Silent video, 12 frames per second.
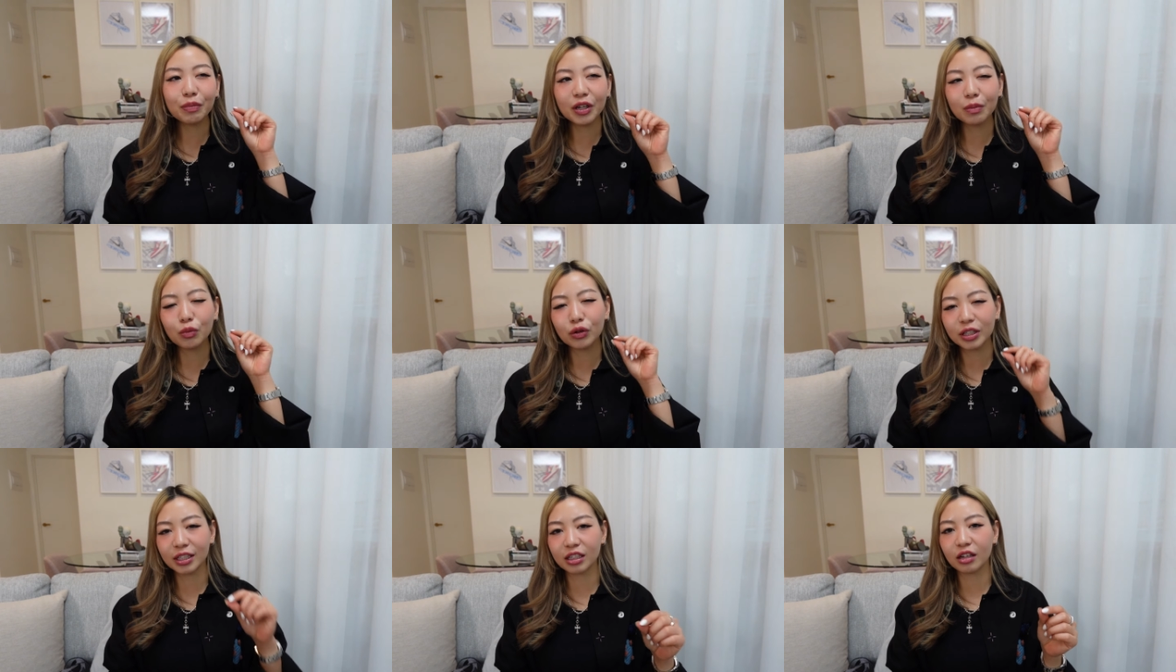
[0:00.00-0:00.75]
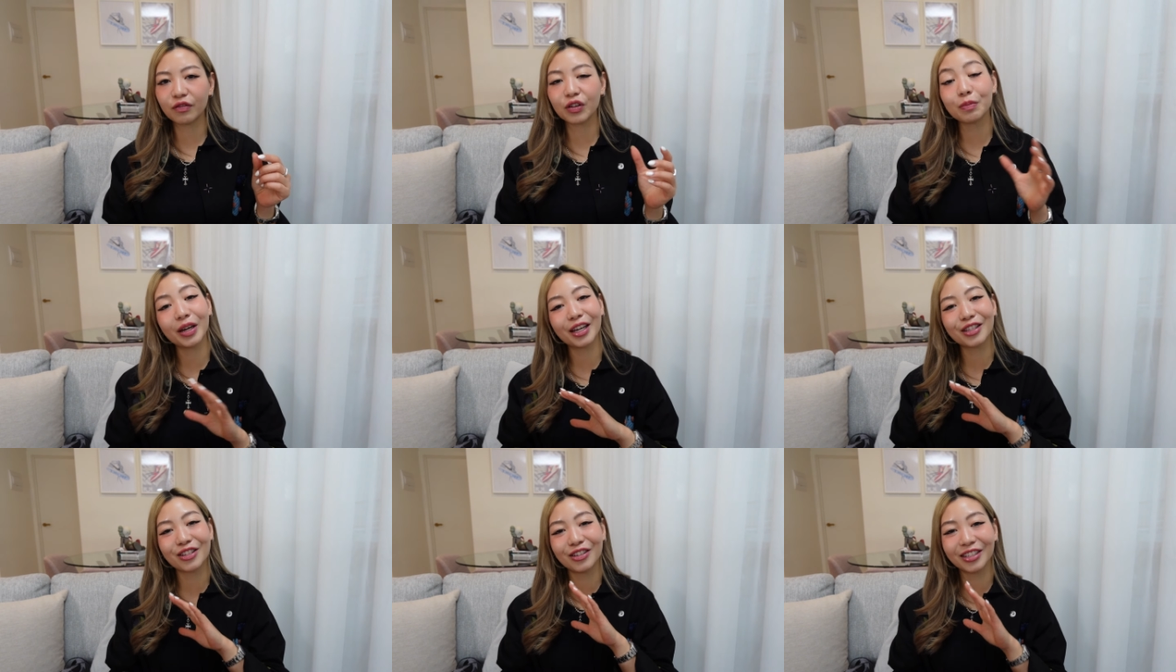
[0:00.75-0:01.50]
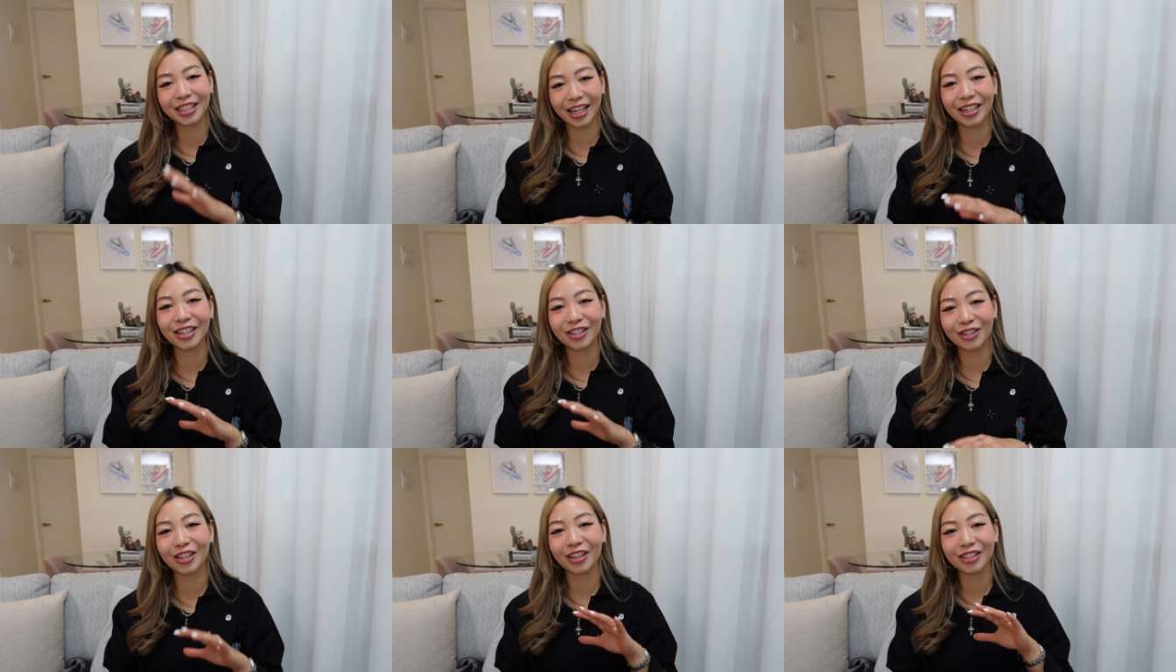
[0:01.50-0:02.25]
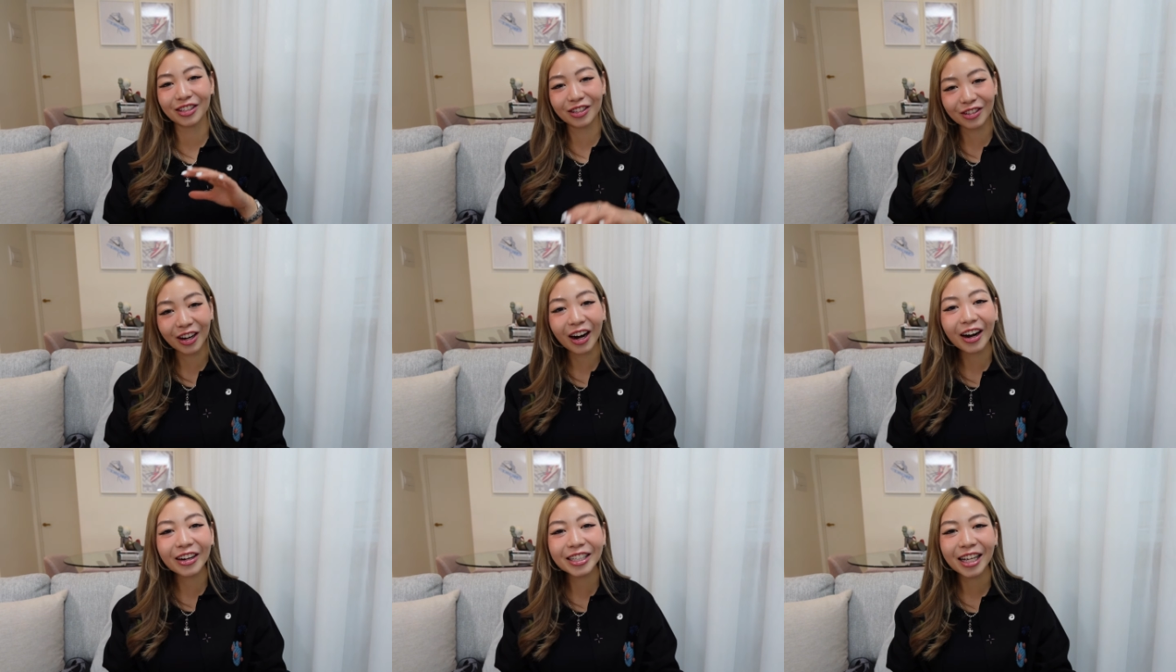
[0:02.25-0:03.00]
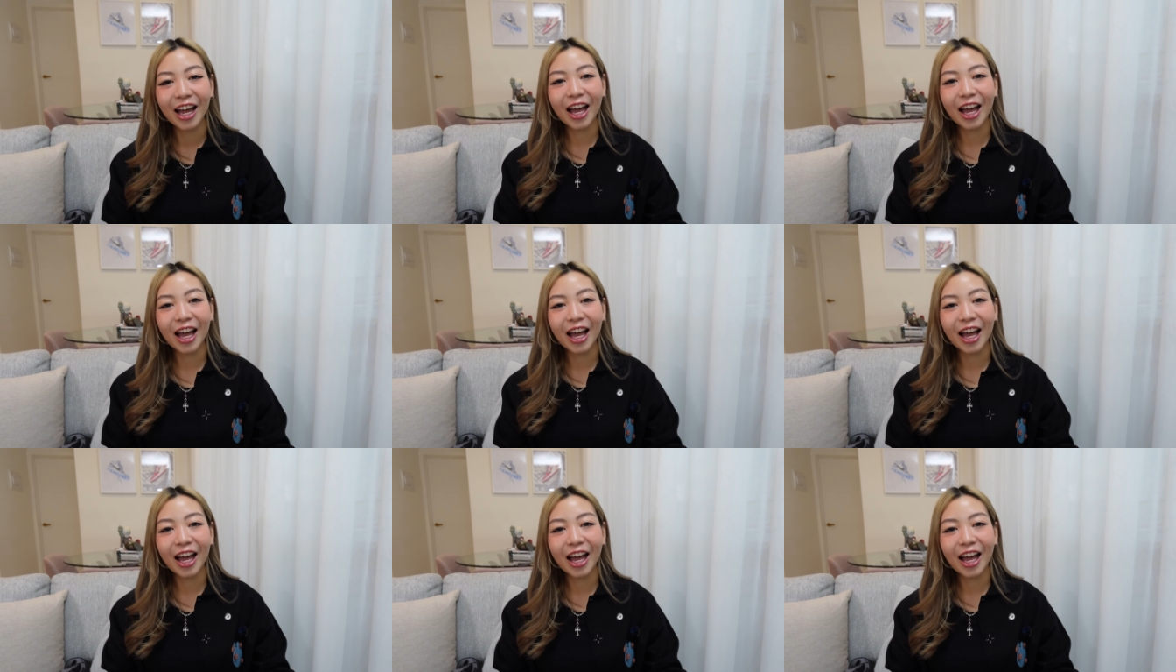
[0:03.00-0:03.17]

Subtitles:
bit more stiff compared to your standard 2002Rs.